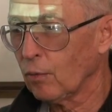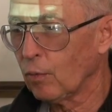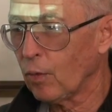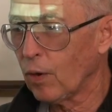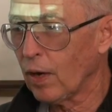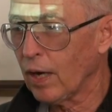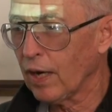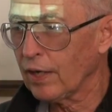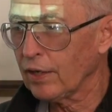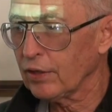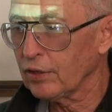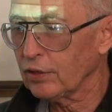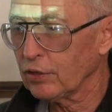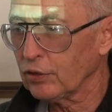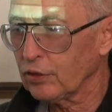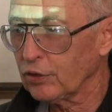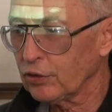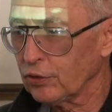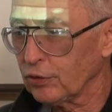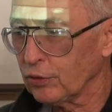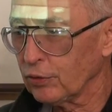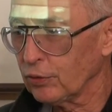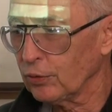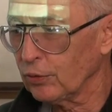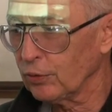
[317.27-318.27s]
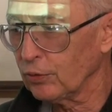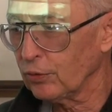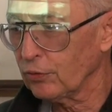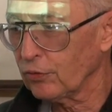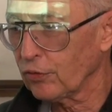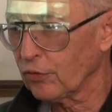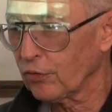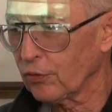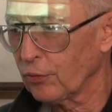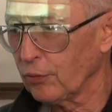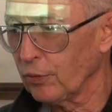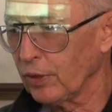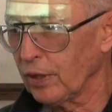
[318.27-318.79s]
1, 2,
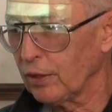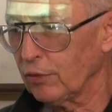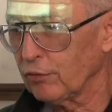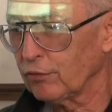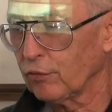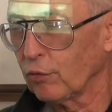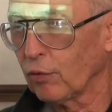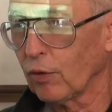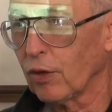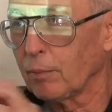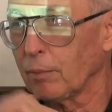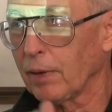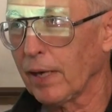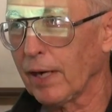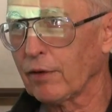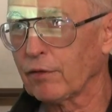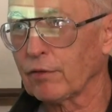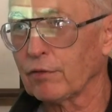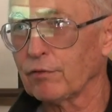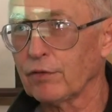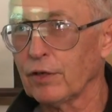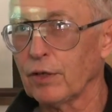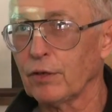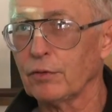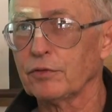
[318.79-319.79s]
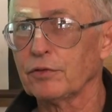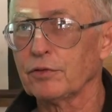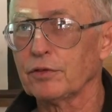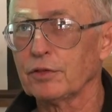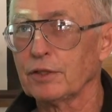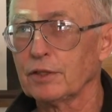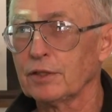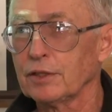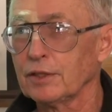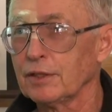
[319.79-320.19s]
3, 4 microphones.